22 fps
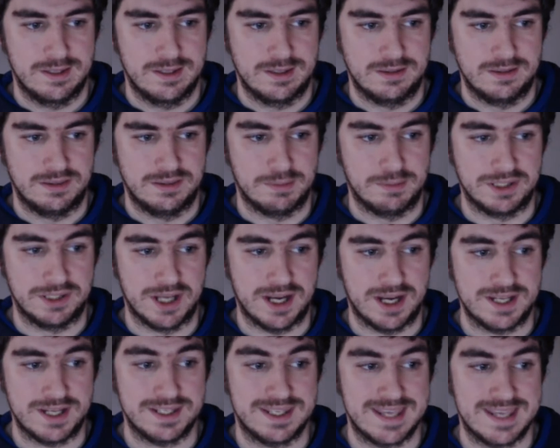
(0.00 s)
Number
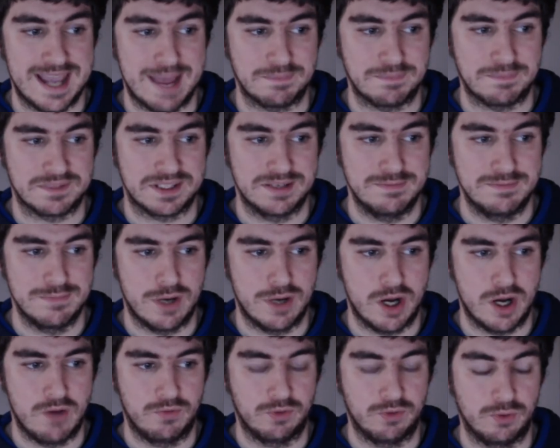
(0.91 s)
9, Captain
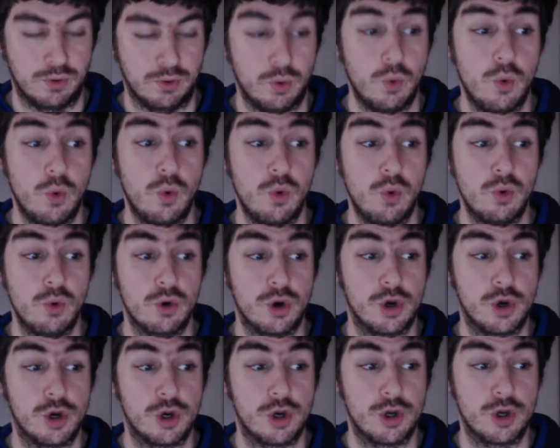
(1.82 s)
Marvel. Ooh,
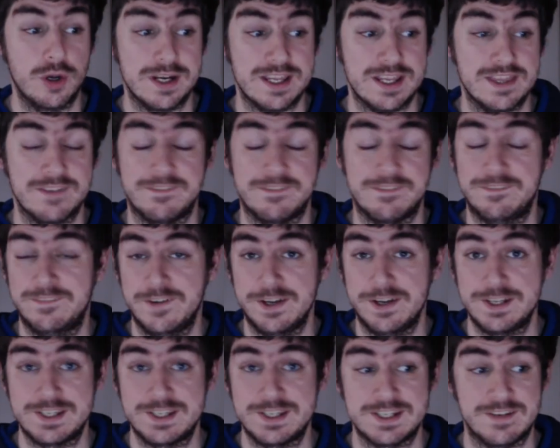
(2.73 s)
goody, the
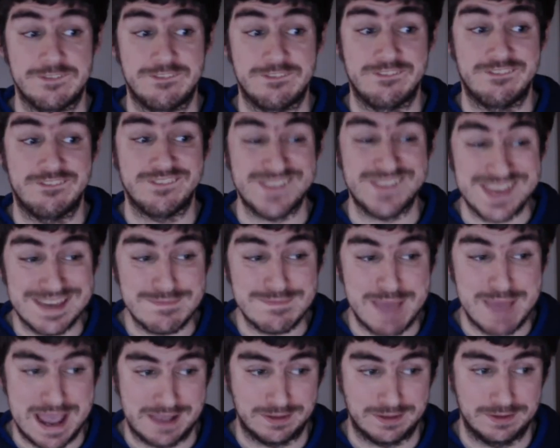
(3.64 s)
first
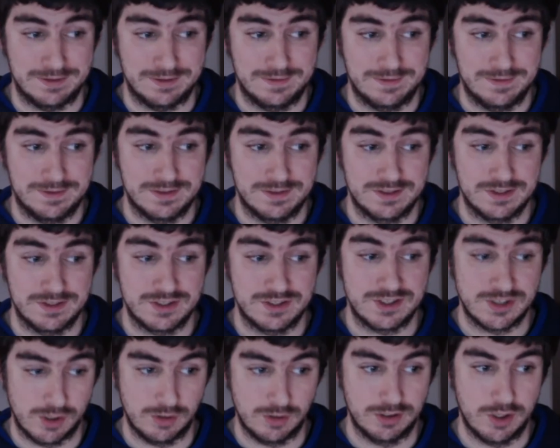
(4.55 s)
female
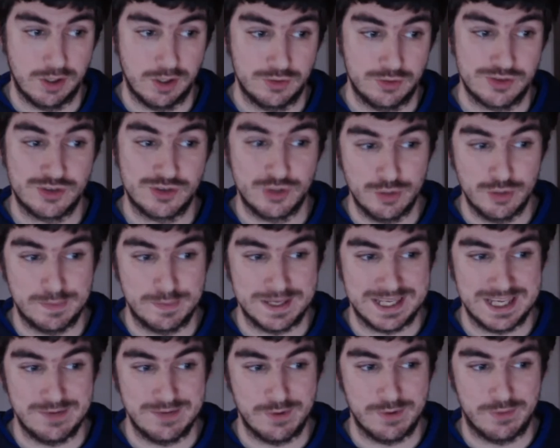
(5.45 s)
solo
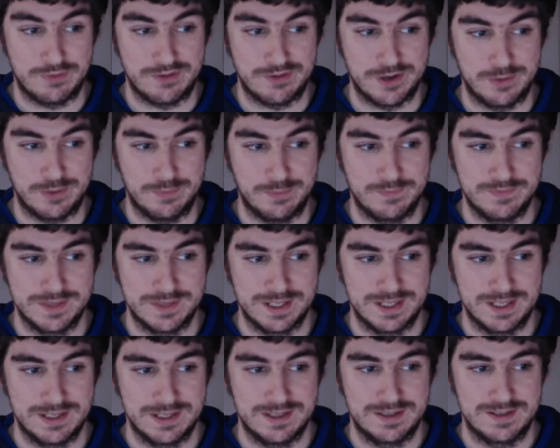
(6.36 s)
superhero film
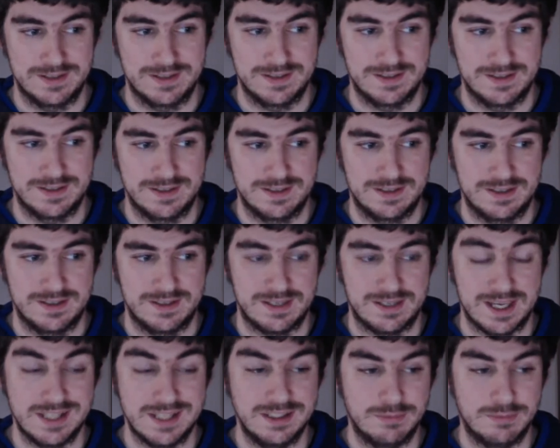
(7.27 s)

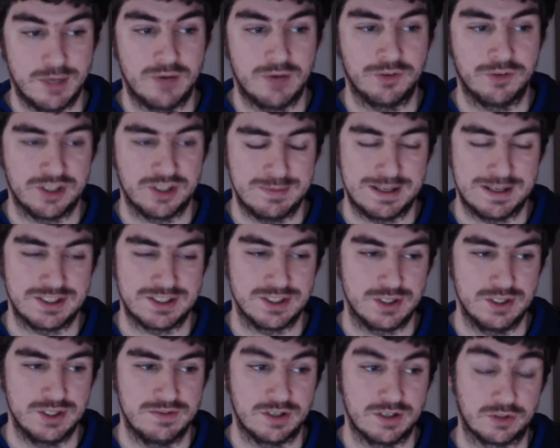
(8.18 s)
in the Marvel Cinematic
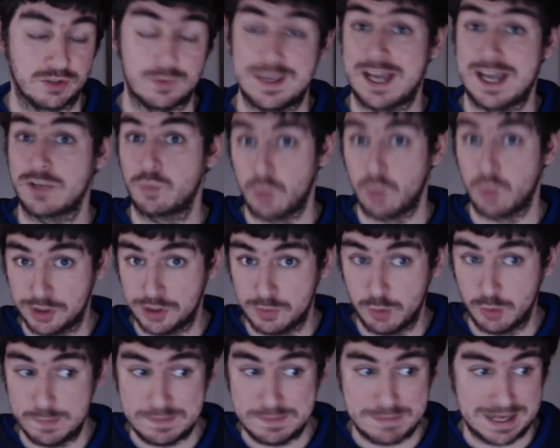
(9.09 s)
Universe. We had Wonder
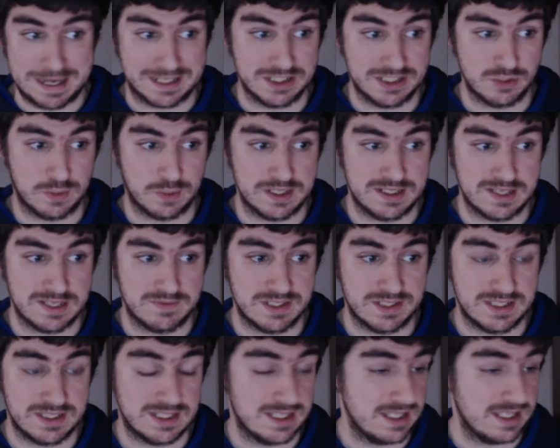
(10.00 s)
Woman back in
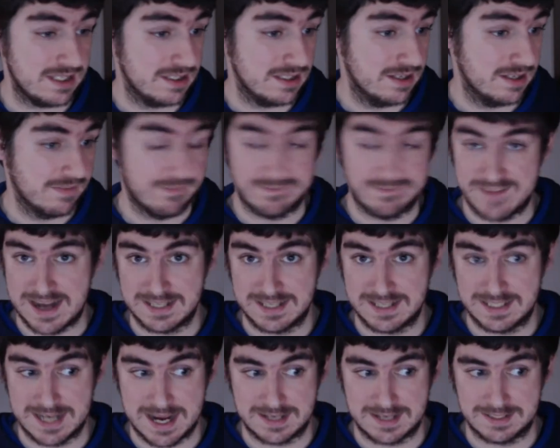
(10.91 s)
2017,
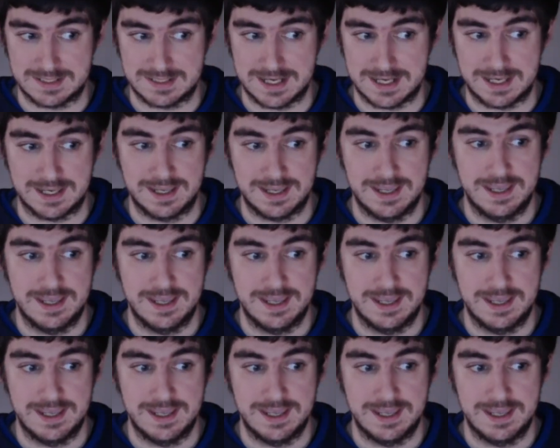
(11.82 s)
fantastic.